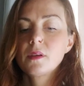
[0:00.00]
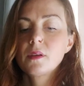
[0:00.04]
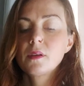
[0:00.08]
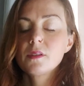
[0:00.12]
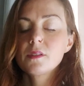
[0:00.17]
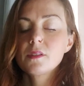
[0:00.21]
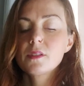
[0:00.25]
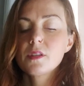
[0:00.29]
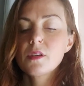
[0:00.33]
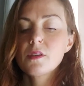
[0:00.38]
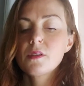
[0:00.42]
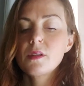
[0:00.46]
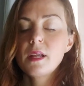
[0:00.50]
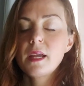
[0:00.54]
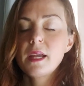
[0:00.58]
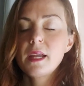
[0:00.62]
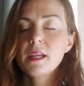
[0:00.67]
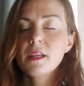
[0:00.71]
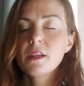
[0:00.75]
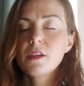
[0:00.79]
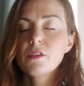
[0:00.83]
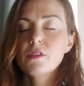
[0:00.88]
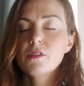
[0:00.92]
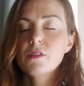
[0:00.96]
So
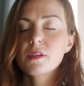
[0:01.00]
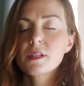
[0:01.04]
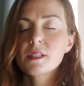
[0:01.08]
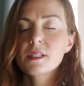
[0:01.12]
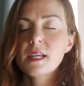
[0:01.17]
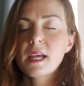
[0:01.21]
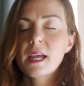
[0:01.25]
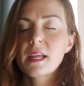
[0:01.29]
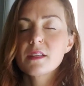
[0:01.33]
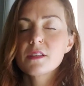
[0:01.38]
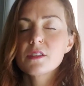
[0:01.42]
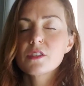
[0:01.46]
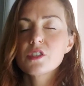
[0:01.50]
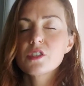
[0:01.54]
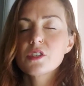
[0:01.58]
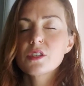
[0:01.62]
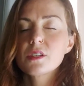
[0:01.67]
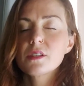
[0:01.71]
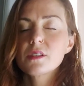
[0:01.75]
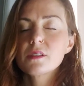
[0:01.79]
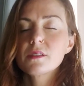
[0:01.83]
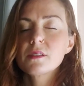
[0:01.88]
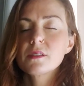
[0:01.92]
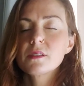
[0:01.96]
letting your
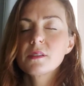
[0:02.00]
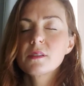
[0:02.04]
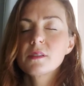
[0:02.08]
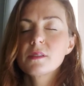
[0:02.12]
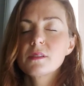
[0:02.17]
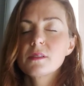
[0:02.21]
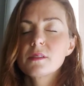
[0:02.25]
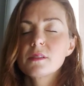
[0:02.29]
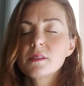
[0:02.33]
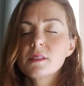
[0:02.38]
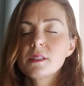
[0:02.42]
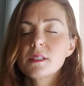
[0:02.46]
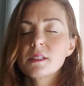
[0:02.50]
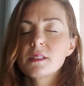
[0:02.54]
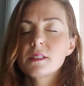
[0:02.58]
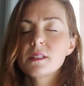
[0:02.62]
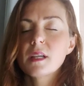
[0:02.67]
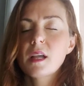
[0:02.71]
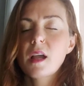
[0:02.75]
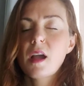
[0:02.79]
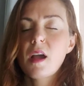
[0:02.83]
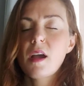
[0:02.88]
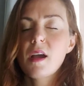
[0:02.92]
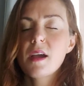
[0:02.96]
attention, this
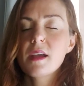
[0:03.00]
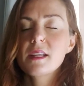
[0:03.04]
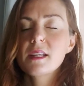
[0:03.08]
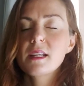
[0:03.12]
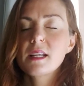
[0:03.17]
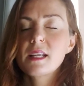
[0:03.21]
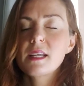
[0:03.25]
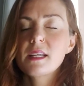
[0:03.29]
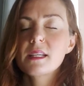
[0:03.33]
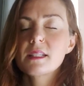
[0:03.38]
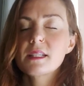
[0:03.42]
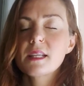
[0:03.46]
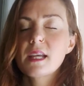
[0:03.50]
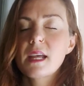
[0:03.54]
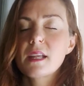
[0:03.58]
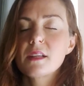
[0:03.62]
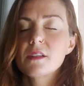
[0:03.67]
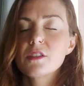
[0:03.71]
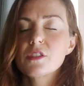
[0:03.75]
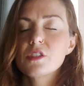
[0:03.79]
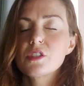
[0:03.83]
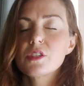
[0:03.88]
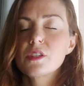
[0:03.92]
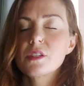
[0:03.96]
kindly
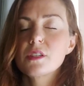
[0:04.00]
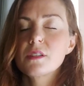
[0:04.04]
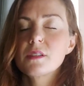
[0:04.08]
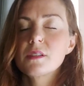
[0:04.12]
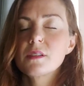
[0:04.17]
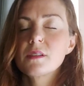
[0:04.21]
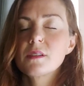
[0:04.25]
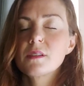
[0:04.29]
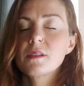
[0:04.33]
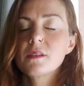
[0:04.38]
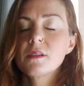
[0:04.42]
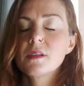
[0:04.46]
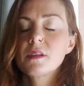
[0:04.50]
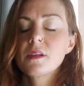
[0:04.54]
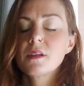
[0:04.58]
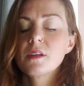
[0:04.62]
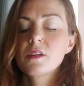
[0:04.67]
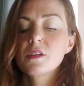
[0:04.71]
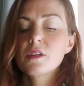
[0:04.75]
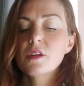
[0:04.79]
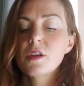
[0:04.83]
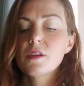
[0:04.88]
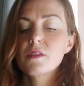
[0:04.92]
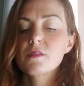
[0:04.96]
attention,
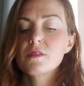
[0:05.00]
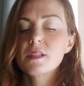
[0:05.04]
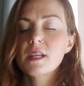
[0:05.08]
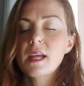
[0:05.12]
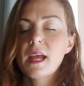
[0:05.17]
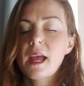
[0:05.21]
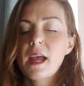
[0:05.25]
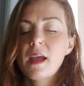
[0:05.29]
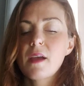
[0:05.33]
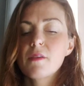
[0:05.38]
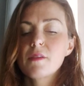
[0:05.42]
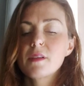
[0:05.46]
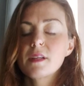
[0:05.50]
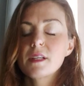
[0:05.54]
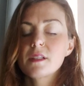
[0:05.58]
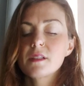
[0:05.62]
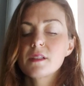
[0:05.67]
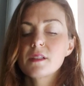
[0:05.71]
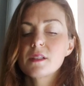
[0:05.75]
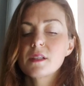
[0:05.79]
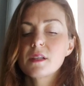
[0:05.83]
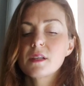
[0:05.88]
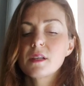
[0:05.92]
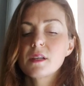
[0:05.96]
go down
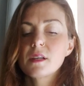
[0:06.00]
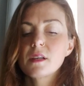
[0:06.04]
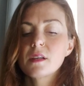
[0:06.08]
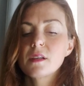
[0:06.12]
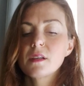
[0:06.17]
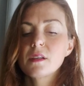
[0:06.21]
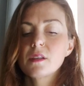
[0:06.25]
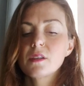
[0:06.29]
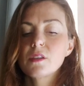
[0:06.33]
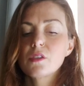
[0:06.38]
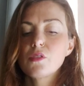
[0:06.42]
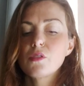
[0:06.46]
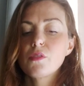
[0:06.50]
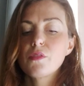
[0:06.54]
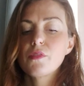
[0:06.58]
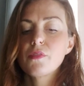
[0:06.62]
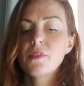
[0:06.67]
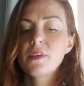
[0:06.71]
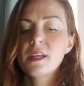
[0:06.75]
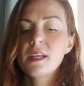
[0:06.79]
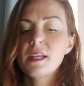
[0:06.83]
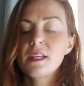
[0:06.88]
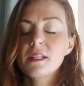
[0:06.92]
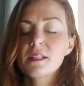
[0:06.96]
into your
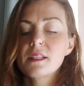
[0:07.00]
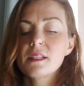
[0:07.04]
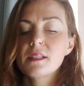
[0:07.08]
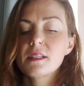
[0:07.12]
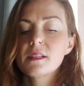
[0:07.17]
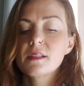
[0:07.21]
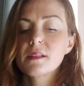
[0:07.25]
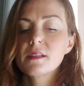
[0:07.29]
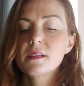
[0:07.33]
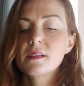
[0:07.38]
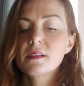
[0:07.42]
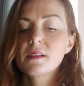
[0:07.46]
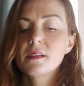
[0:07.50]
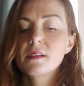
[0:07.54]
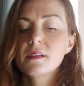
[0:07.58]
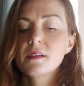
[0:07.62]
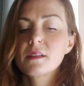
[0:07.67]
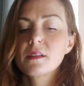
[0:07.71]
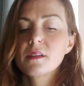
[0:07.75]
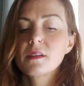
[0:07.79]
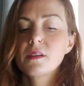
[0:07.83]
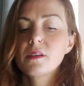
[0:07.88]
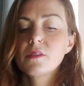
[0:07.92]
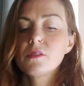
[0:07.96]
feet,
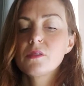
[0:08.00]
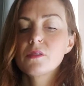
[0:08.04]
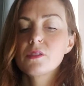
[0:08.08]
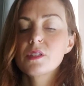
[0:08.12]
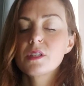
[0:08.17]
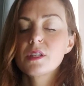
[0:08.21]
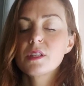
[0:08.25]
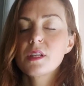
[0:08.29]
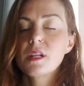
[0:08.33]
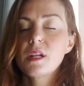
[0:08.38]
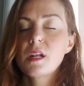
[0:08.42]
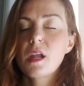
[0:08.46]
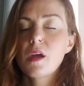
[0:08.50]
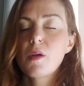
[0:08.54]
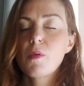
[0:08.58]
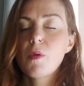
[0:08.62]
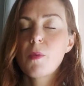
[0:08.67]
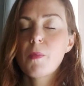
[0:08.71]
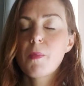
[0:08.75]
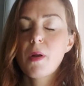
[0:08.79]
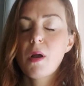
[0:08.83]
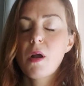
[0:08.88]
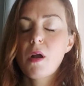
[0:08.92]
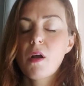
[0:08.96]
or to the lower
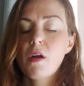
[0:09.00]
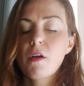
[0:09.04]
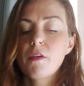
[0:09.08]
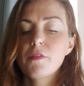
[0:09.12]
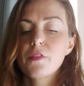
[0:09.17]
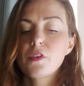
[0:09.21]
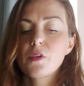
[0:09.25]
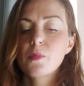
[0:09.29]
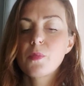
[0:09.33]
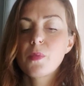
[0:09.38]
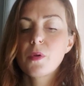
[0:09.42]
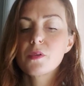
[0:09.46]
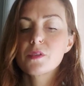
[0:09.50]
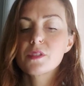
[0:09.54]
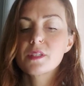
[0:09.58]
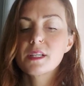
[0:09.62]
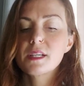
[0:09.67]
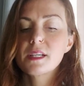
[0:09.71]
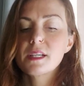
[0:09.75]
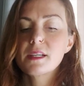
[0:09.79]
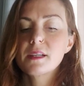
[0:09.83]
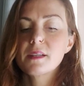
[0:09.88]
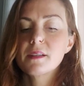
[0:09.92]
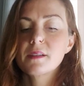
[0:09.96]
part of your
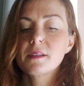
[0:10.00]
body.